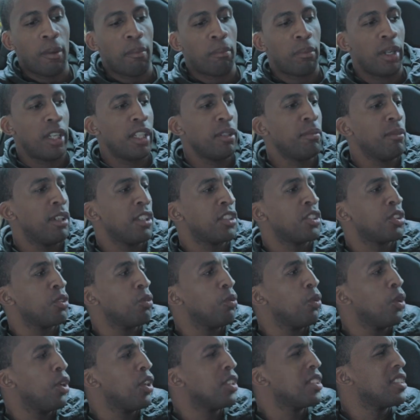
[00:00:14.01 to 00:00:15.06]
Pretty much
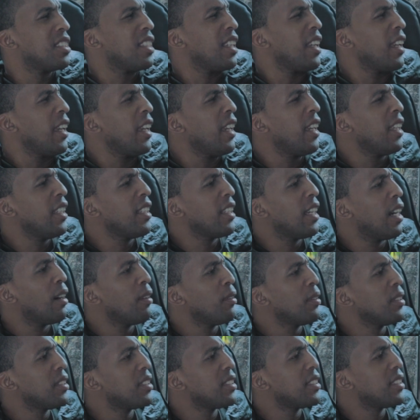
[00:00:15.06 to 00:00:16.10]
towards the end, I
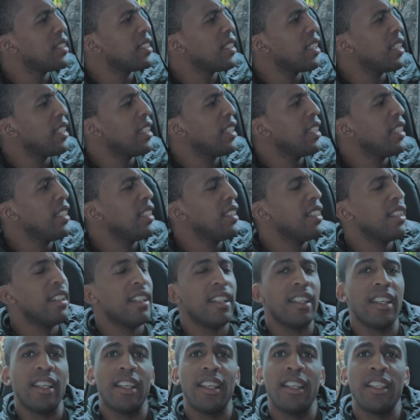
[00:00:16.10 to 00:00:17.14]
would say
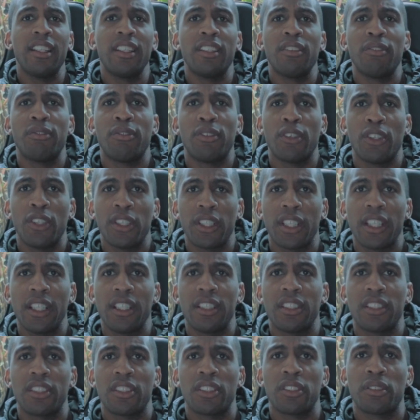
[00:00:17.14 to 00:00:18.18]
the end of
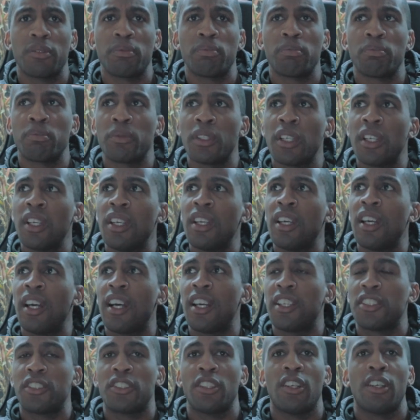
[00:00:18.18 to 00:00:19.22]
August,
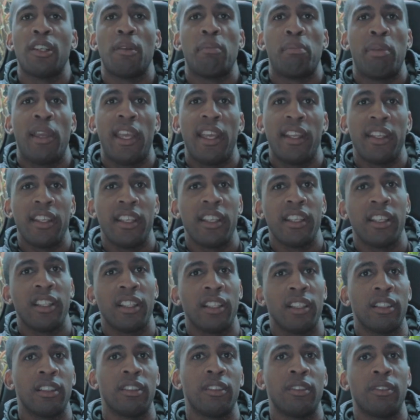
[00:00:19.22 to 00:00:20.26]
I started
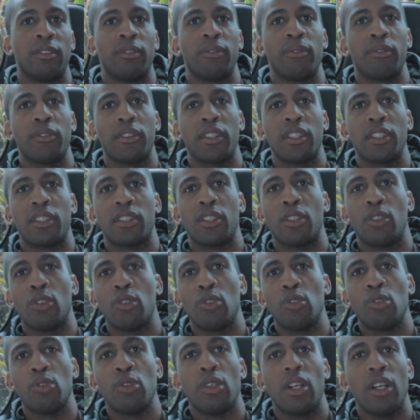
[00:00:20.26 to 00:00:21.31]
painting this
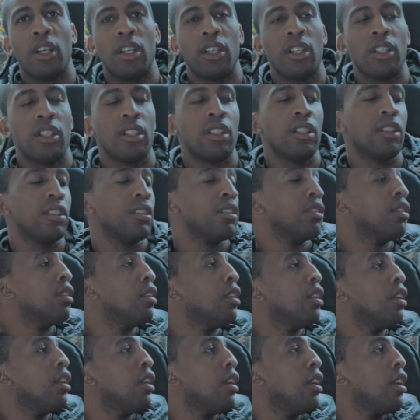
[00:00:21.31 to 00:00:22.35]
whole
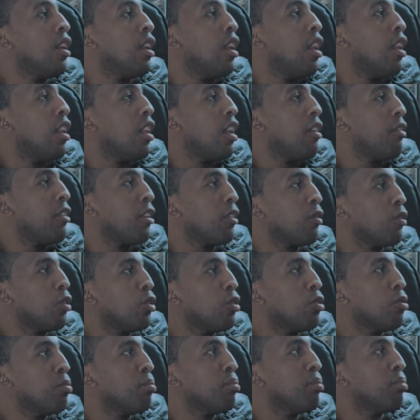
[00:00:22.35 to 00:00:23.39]
living
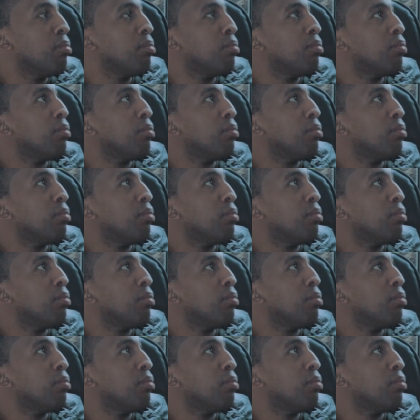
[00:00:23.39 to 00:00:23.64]
room.